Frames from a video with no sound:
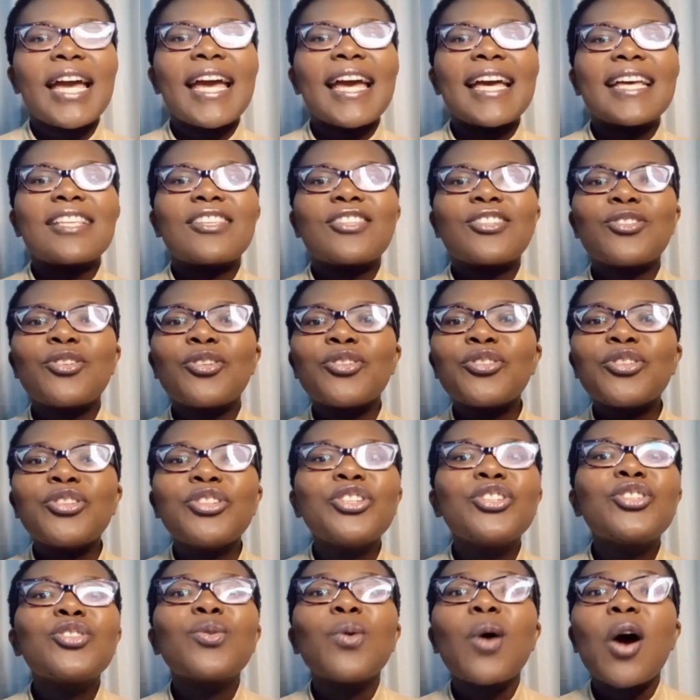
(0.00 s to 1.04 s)
So you
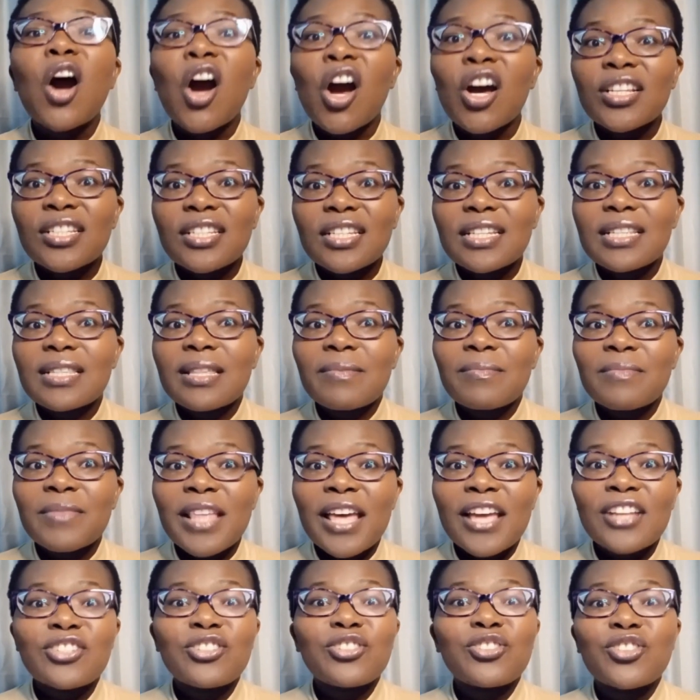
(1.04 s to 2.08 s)
need to ask them
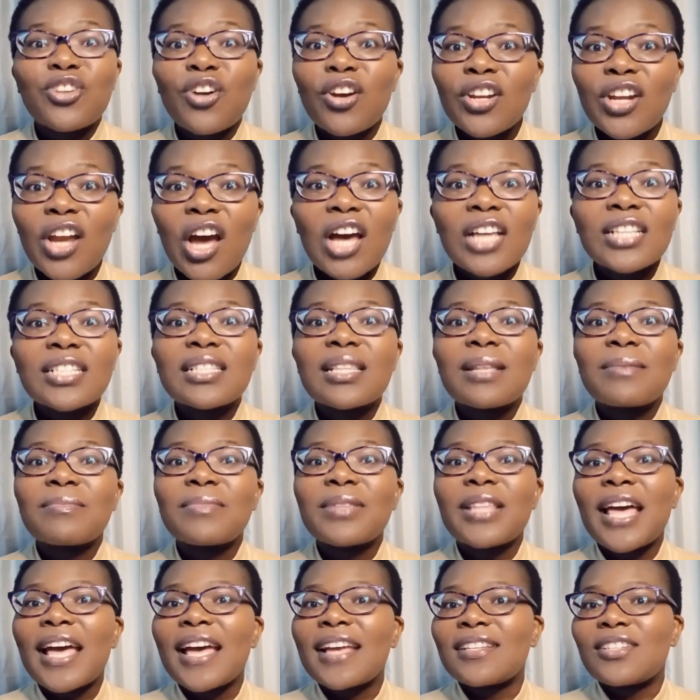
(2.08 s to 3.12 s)
that. You don't ask them
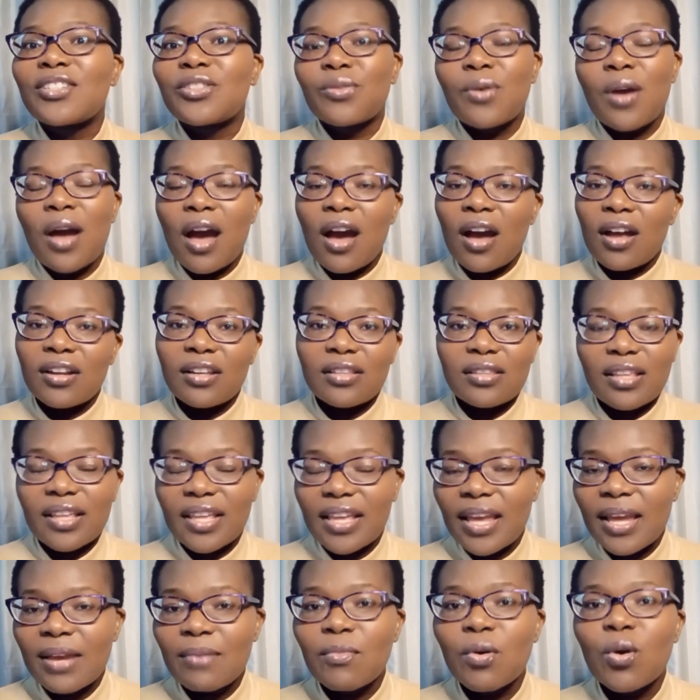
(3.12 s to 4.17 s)
that, you are out of the
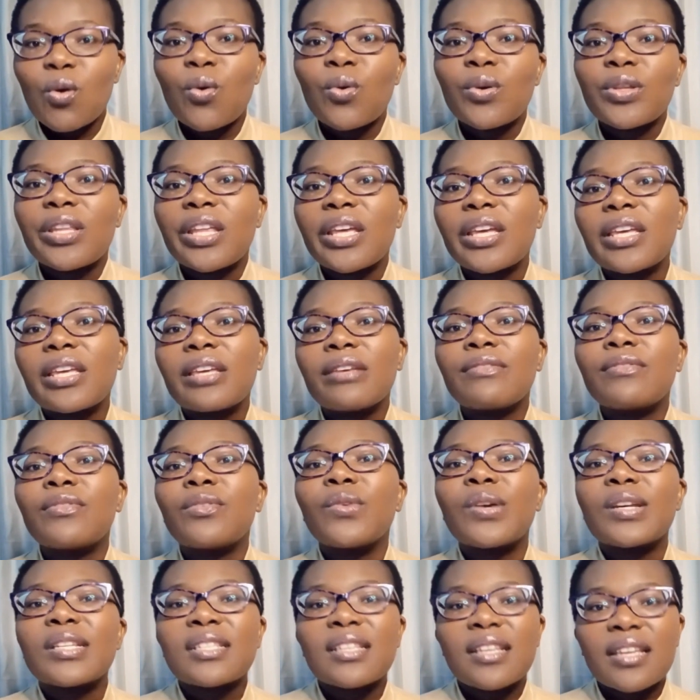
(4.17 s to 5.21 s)
game, or they give
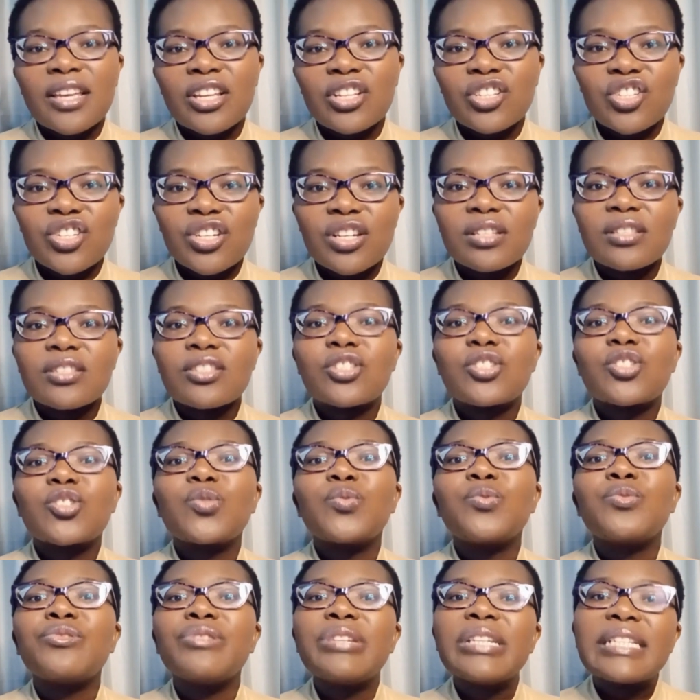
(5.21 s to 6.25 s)
you a second chance
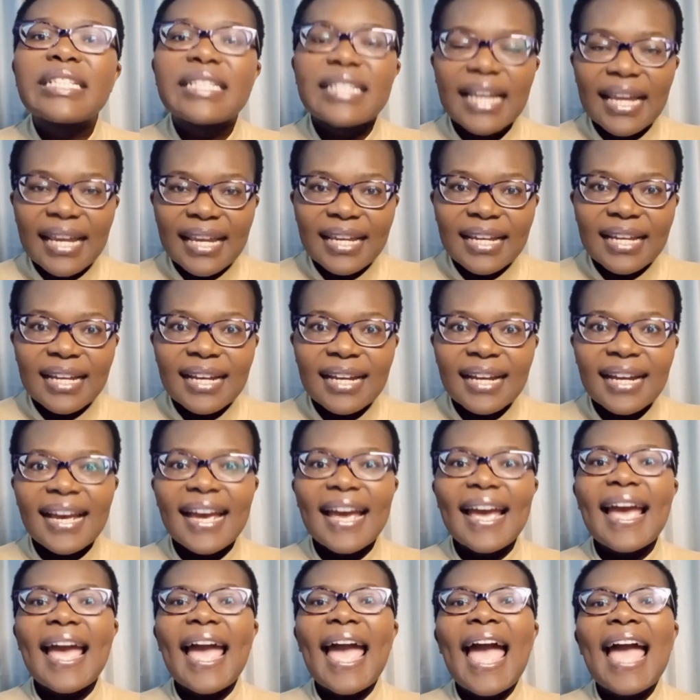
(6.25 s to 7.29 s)
to retake.
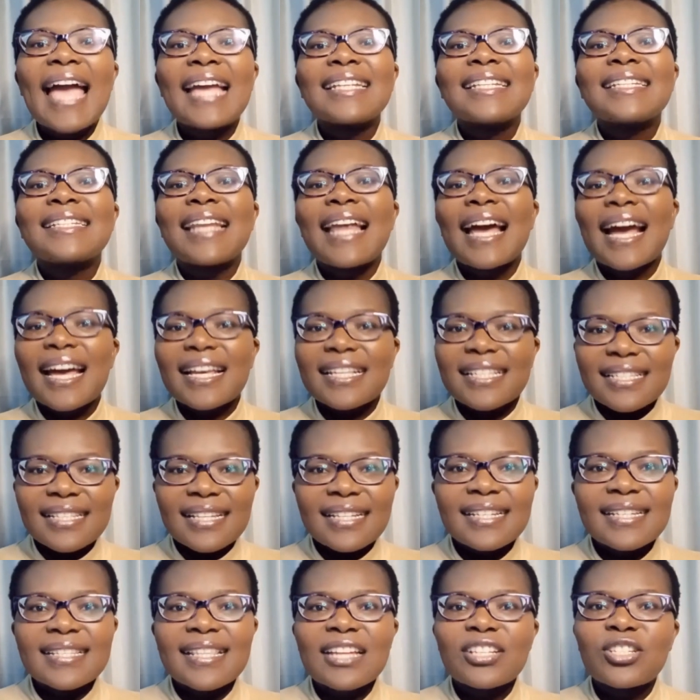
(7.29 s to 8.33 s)
And like I
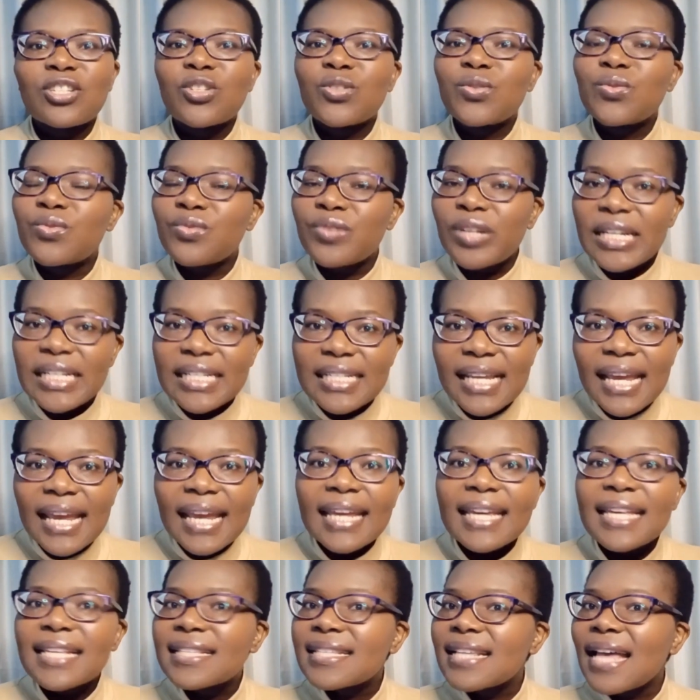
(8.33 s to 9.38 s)
said, that to
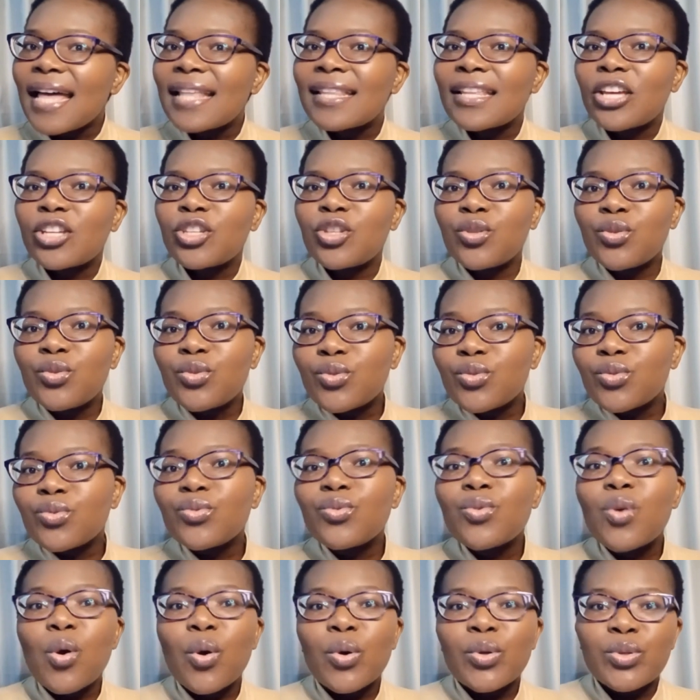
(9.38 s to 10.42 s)
retake, it's either you
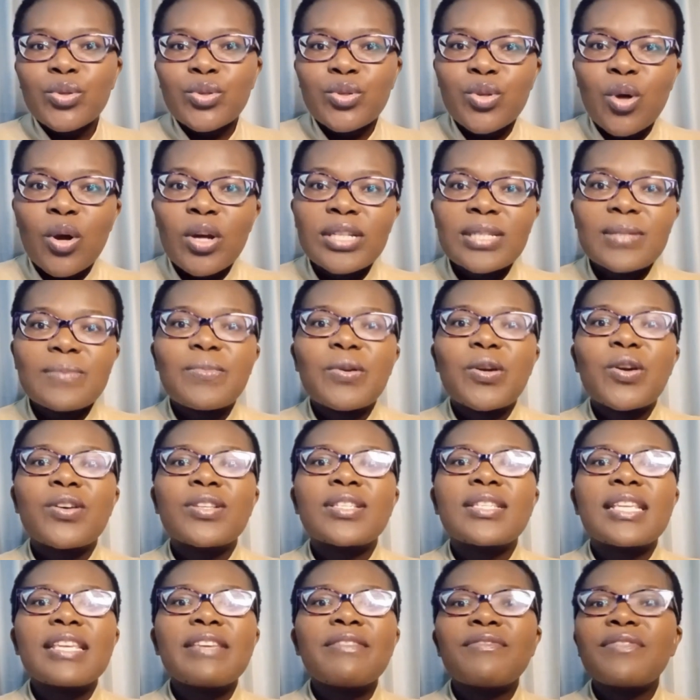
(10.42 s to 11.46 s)
do or you don't,
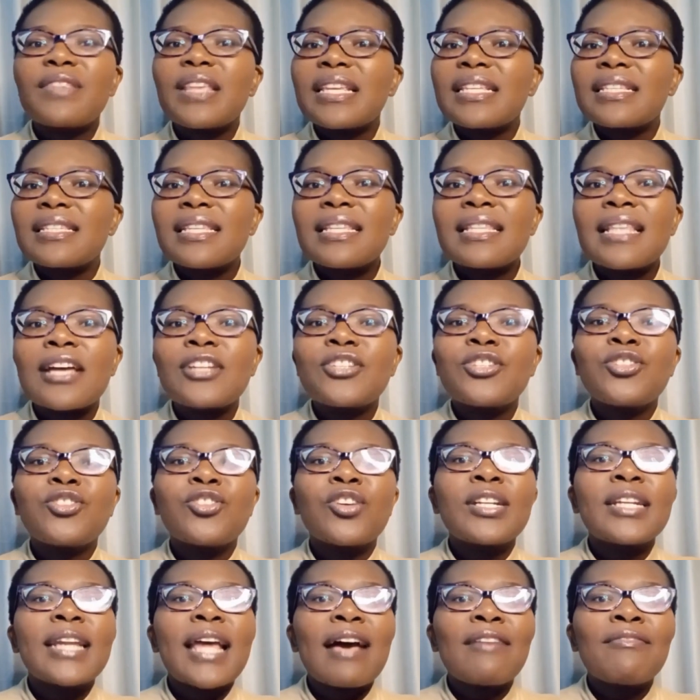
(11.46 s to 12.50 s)
because if they see that you
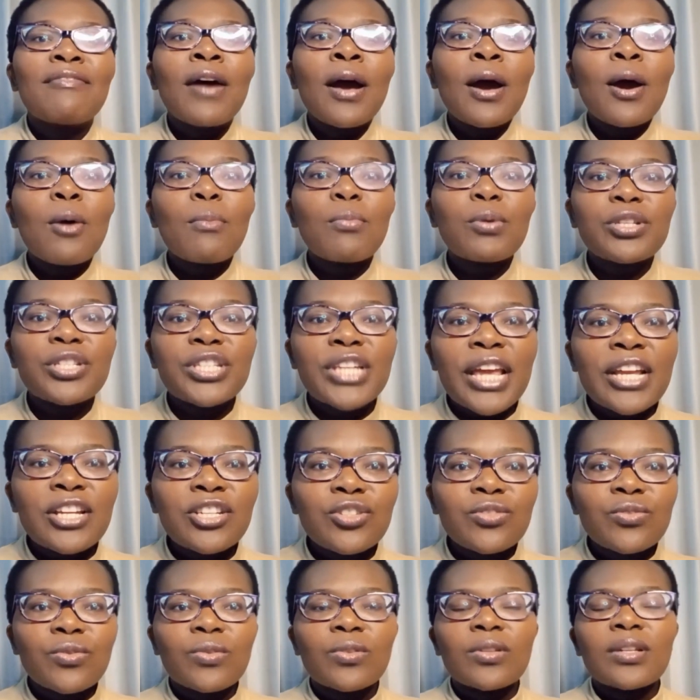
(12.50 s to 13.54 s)
don't have
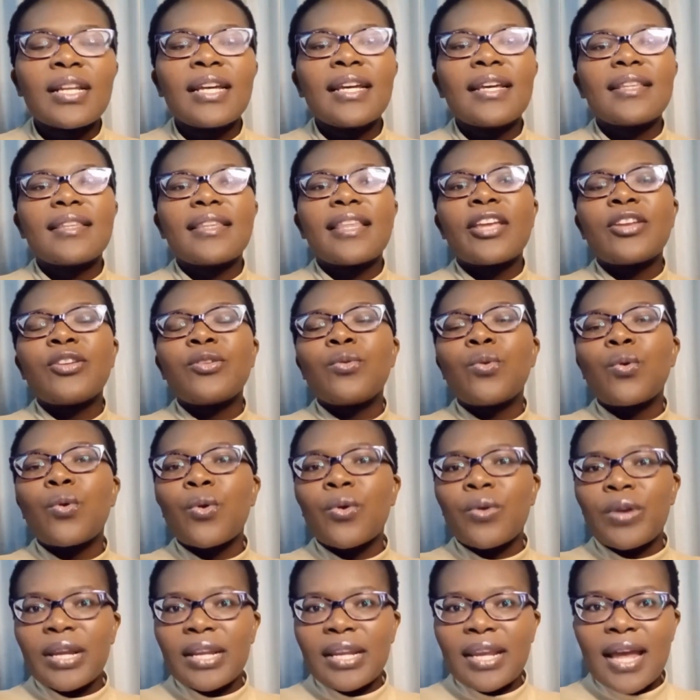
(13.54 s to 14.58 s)
potential, then you're
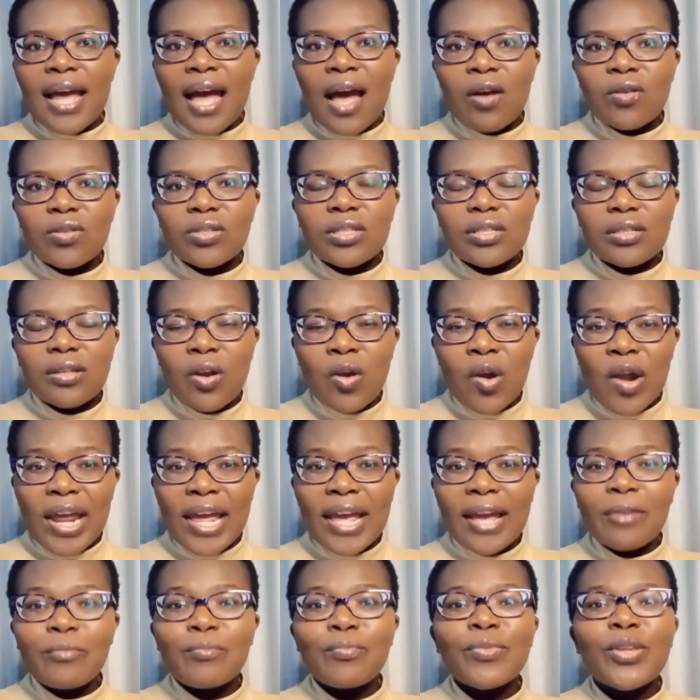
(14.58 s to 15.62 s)
already out.
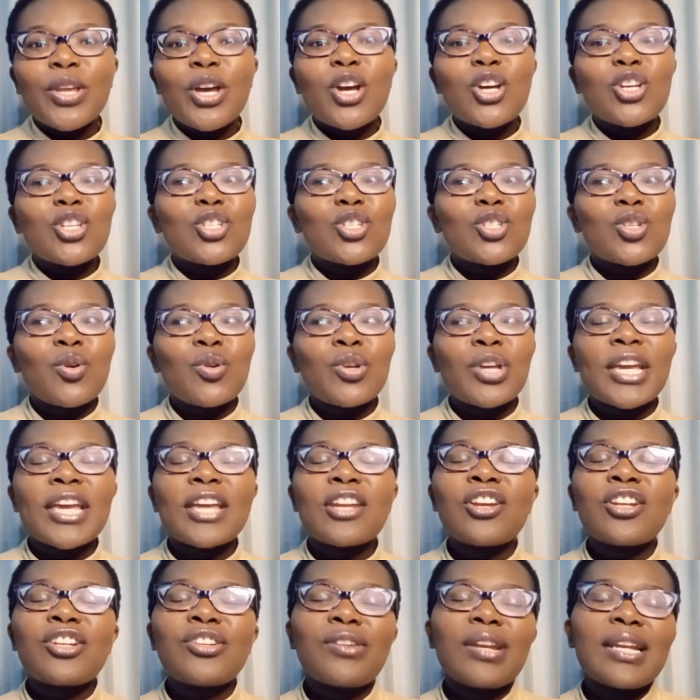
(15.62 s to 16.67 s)
Okay, so you
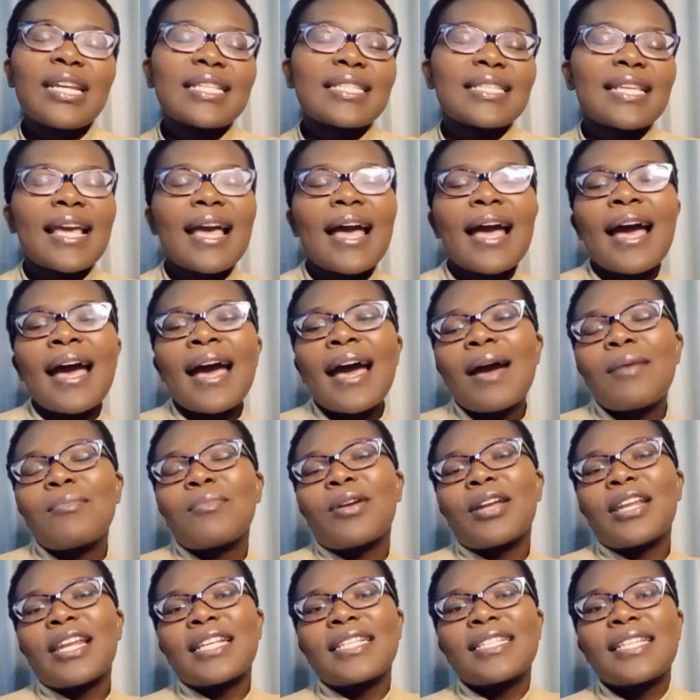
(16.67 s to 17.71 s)
cannot really say, I'm
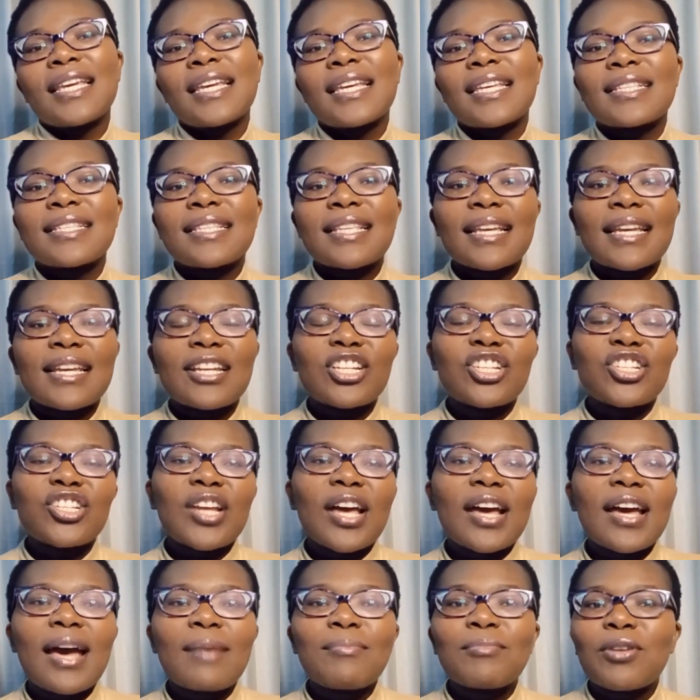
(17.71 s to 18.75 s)
gonna take a second
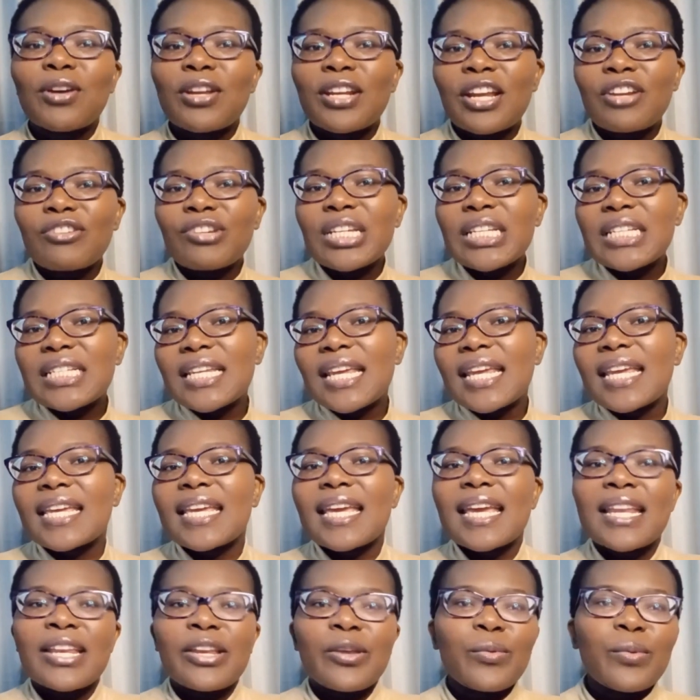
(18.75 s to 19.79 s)
try, I'm gonna retake
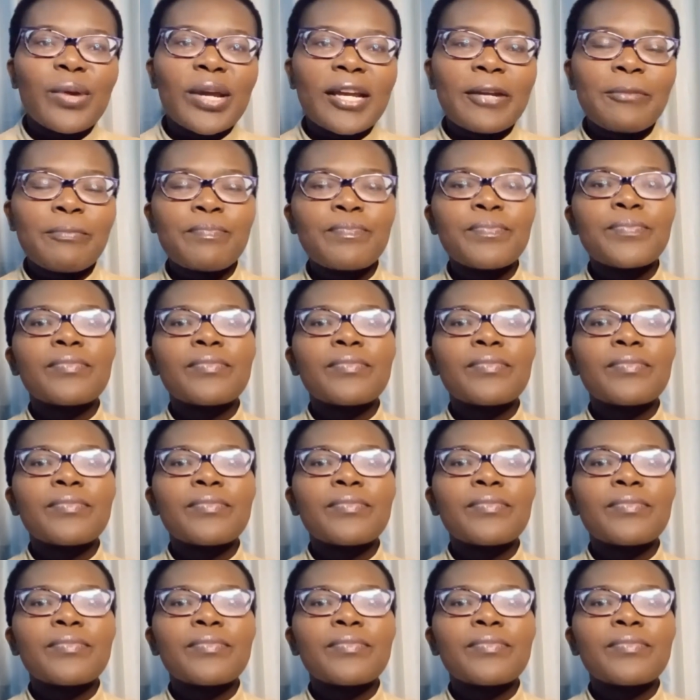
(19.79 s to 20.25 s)
anyway.